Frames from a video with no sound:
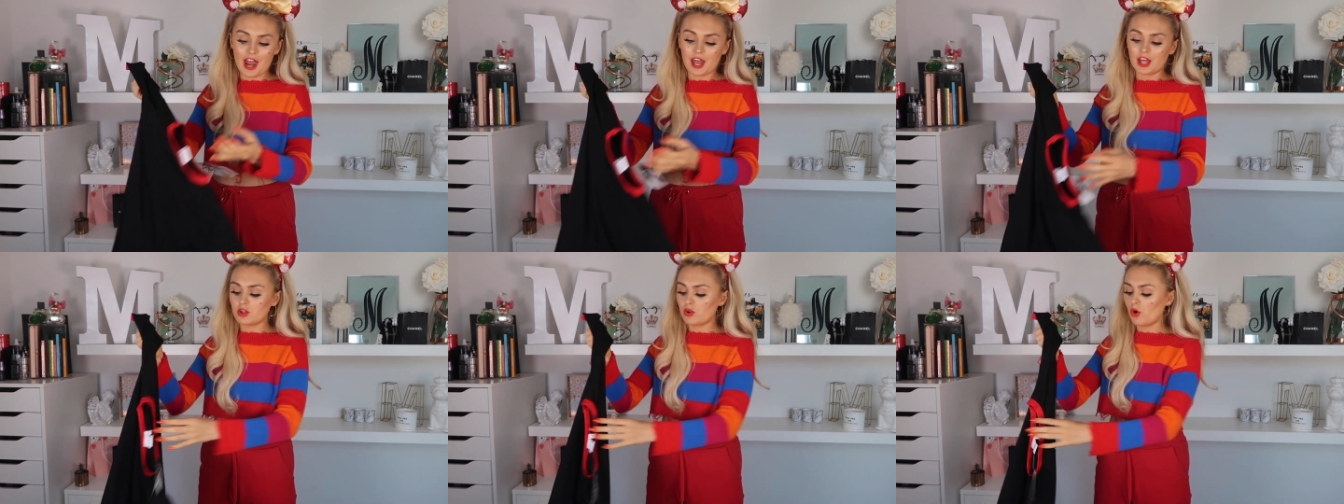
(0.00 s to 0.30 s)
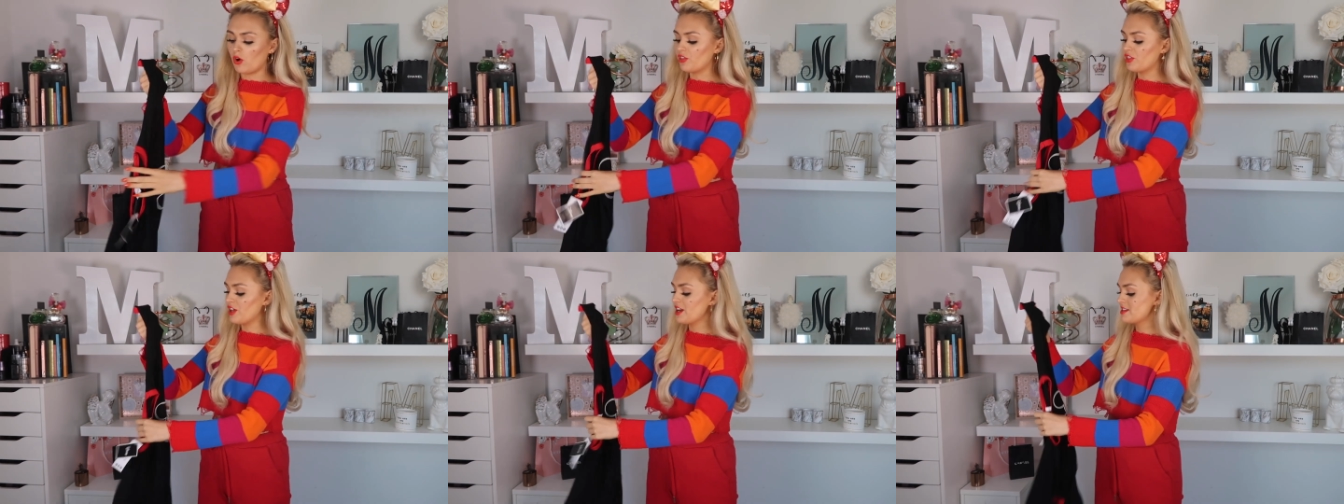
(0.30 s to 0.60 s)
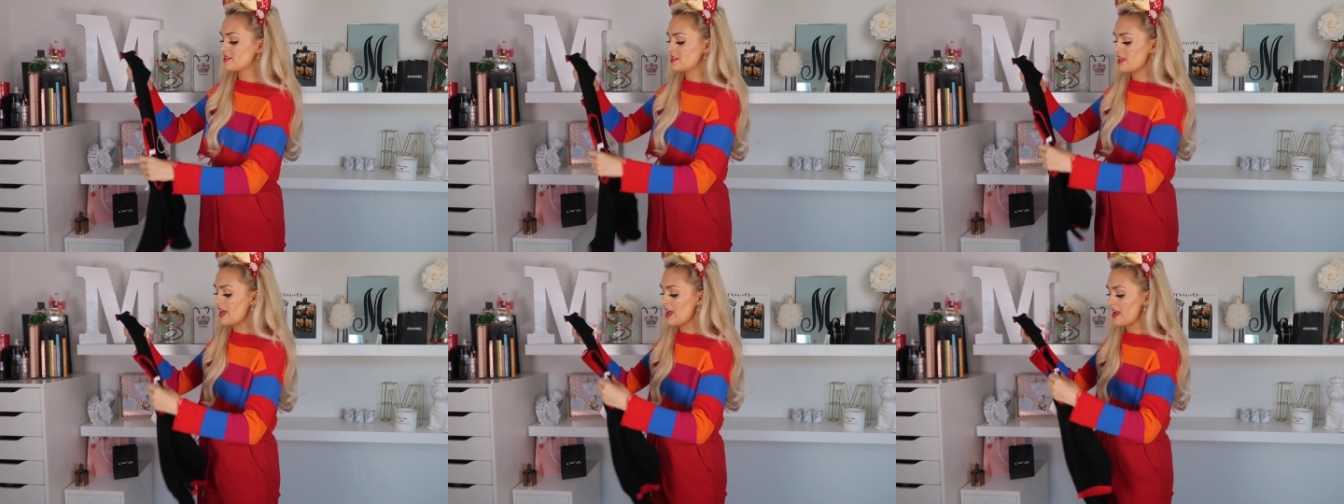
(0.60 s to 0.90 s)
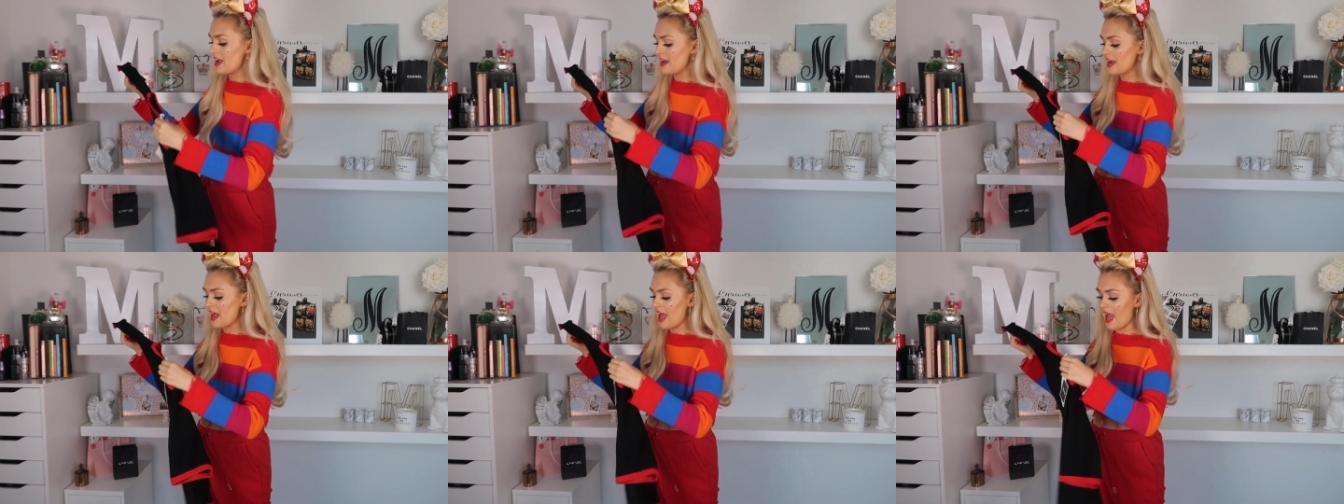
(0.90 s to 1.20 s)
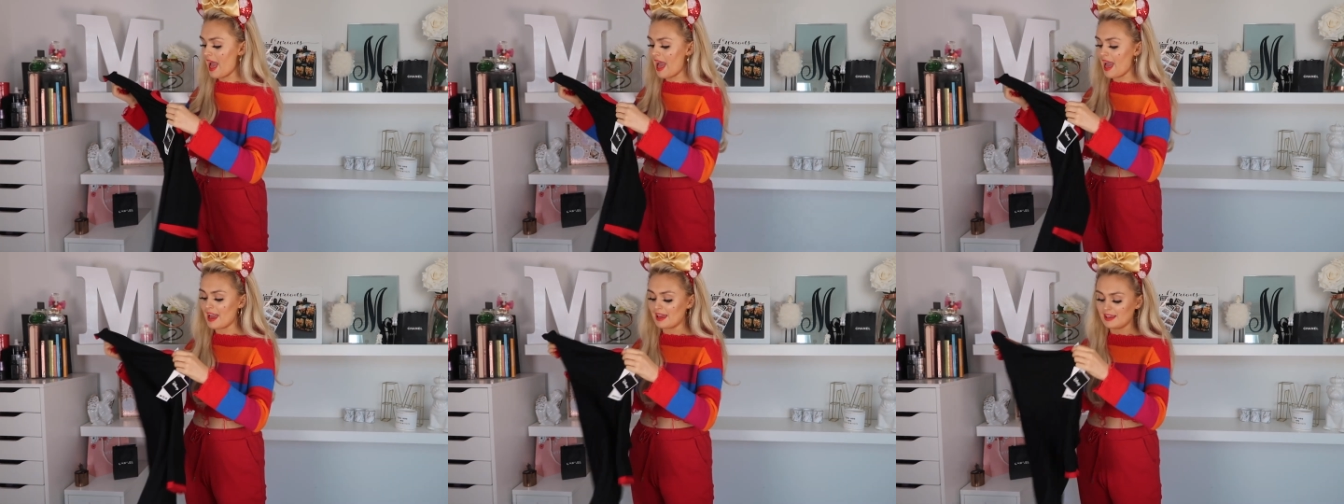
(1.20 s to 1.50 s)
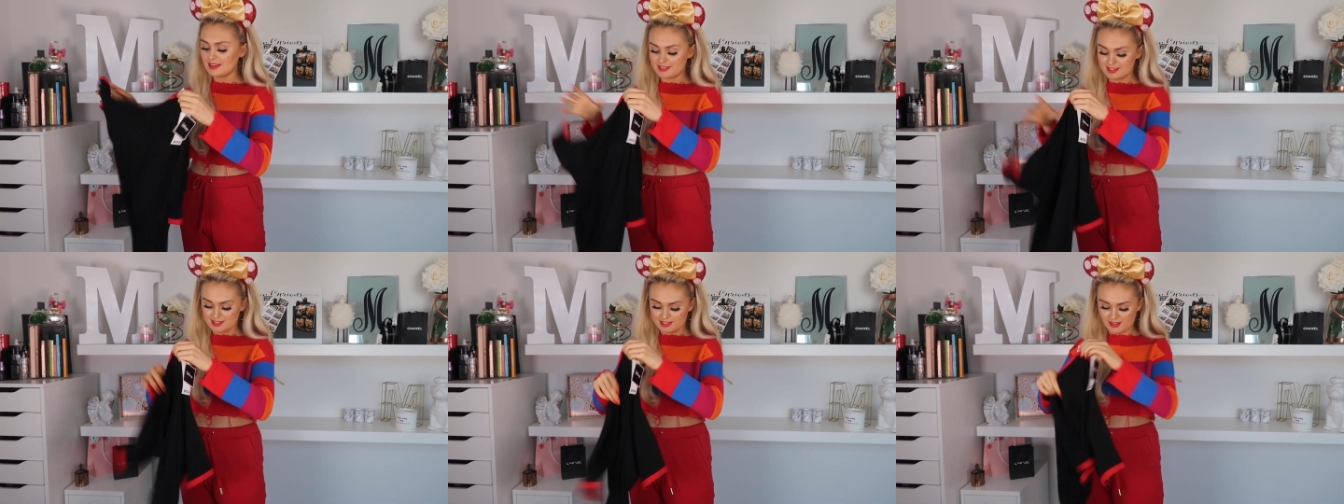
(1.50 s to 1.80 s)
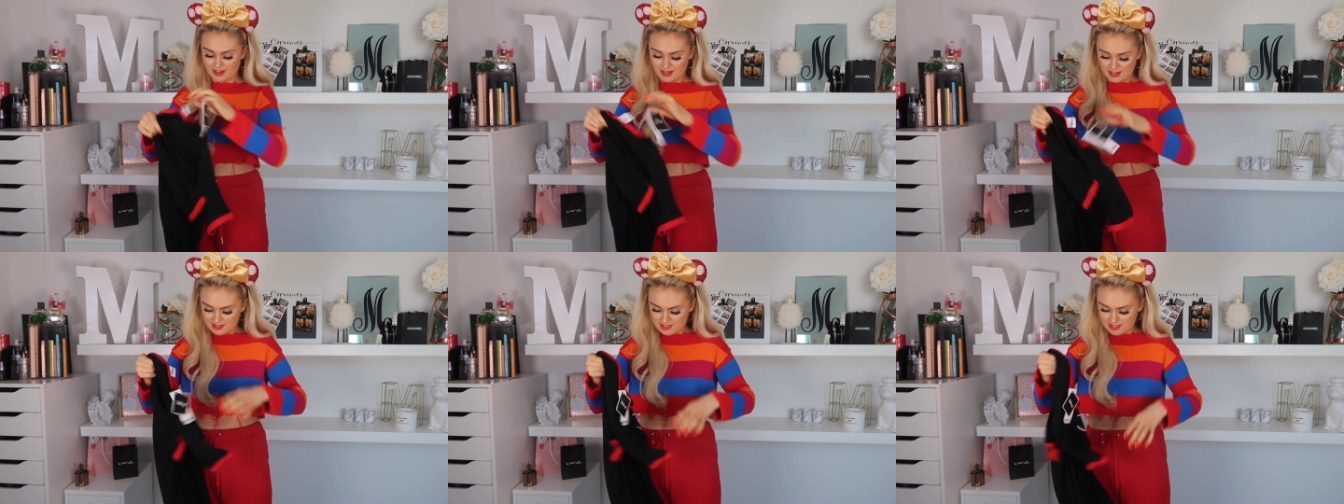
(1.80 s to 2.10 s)
and i got this in a
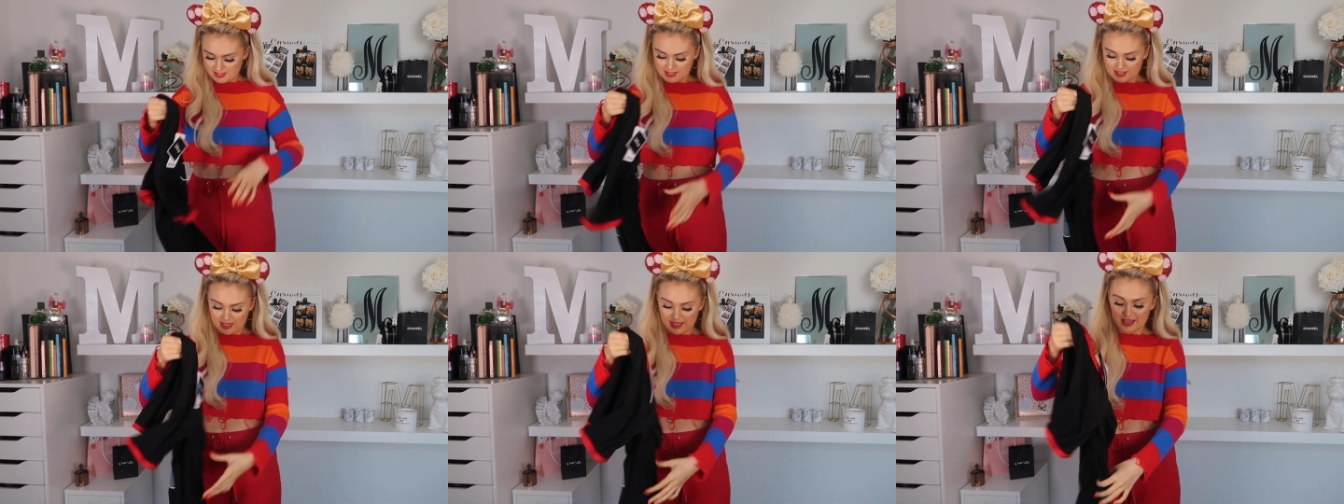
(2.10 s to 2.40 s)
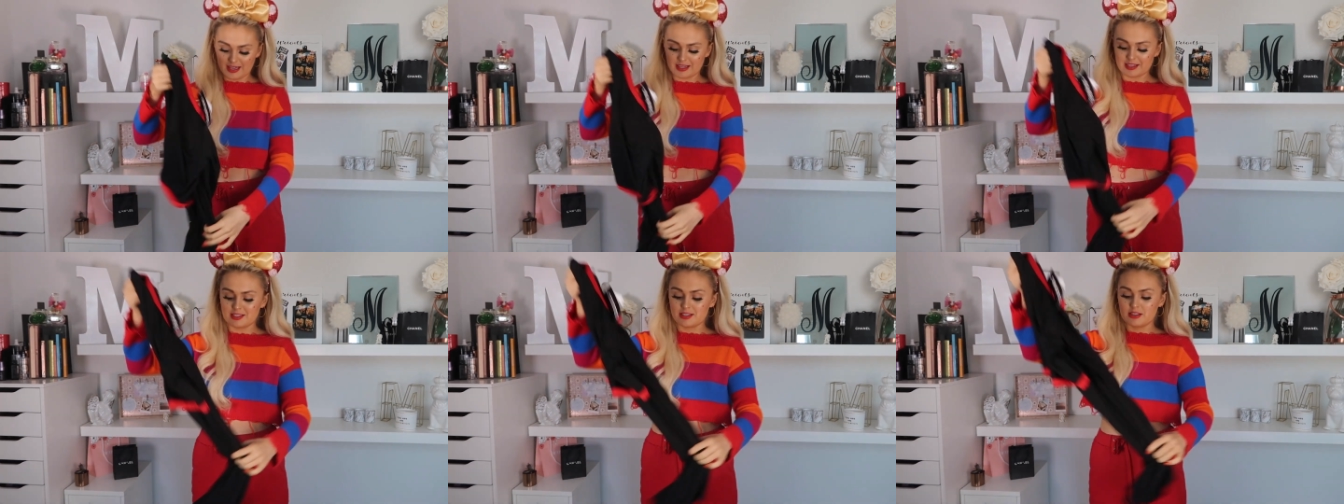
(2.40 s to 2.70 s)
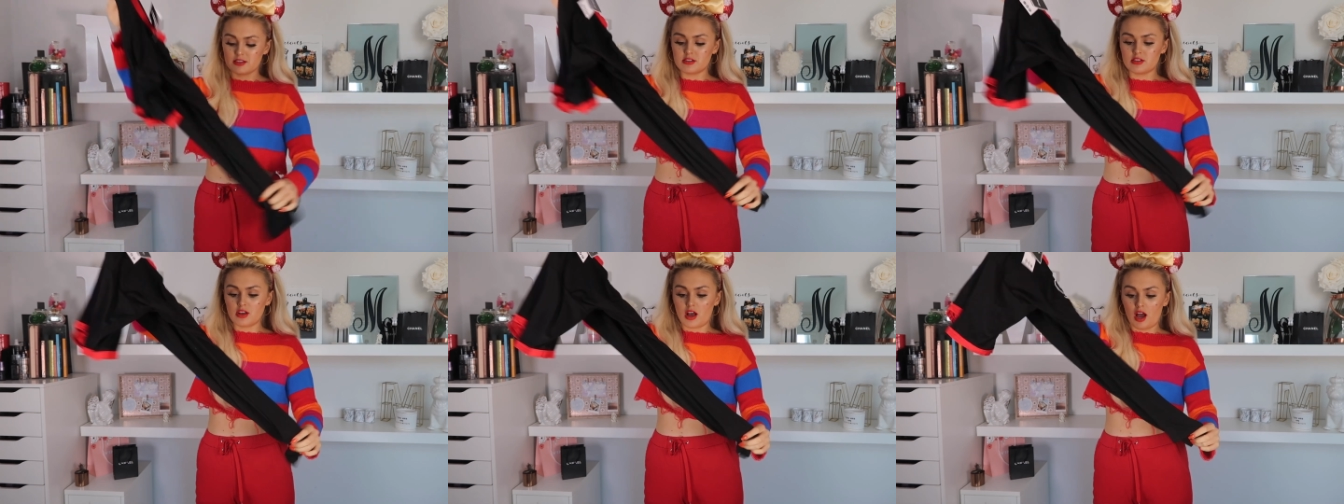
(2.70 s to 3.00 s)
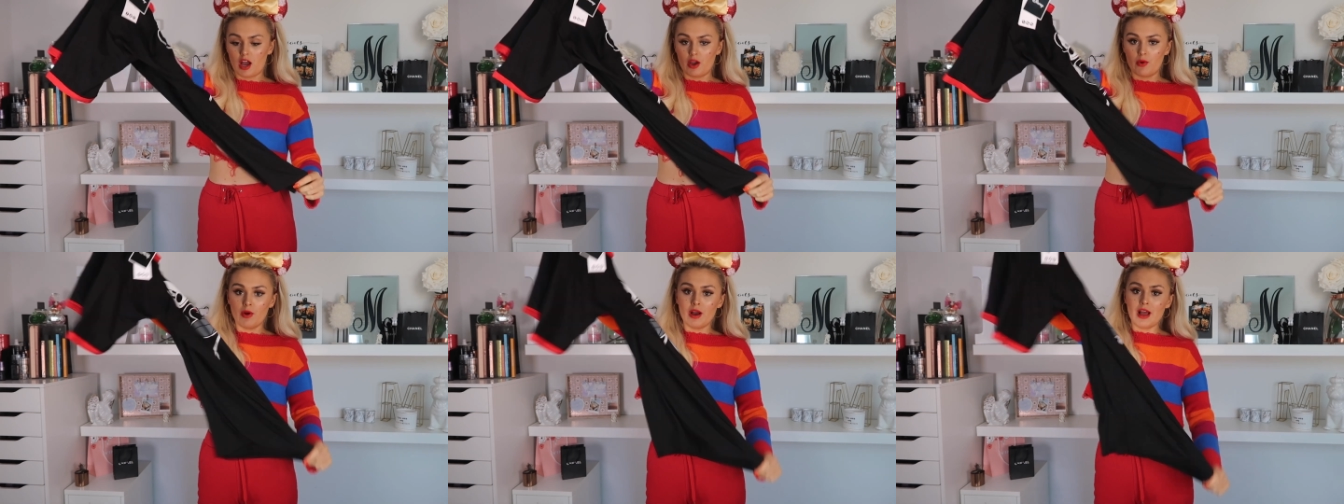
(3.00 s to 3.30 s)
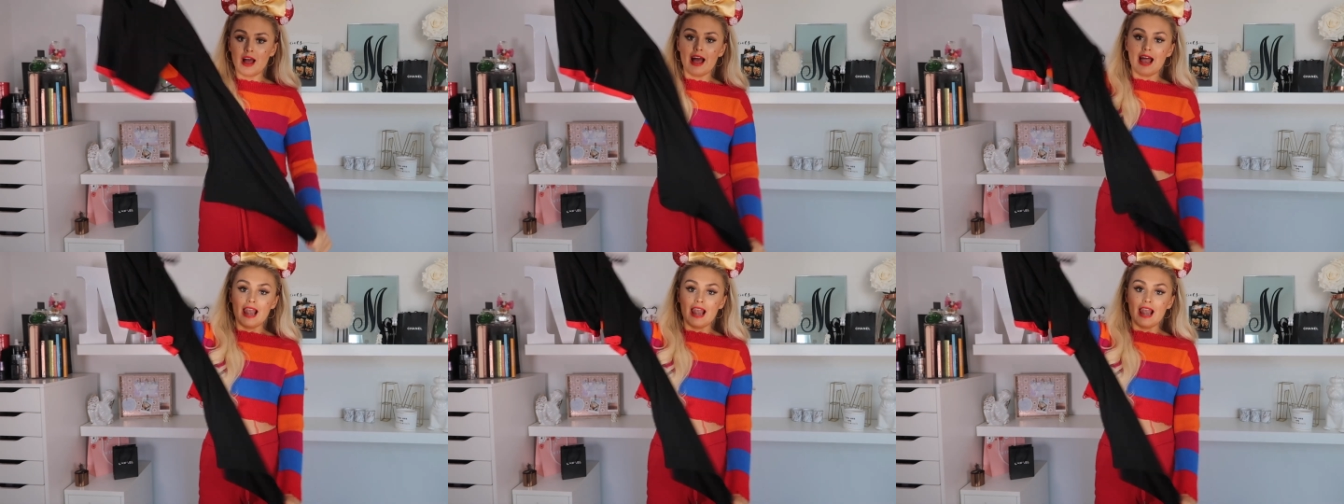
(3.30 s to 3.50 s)
size six so